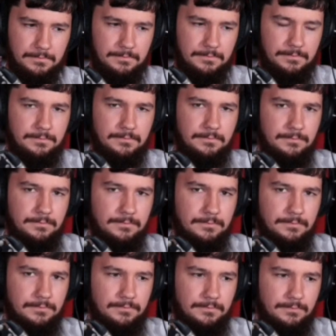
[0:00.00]

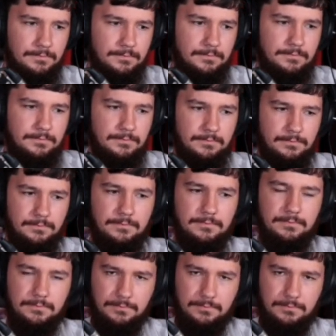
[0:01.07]
[no speech]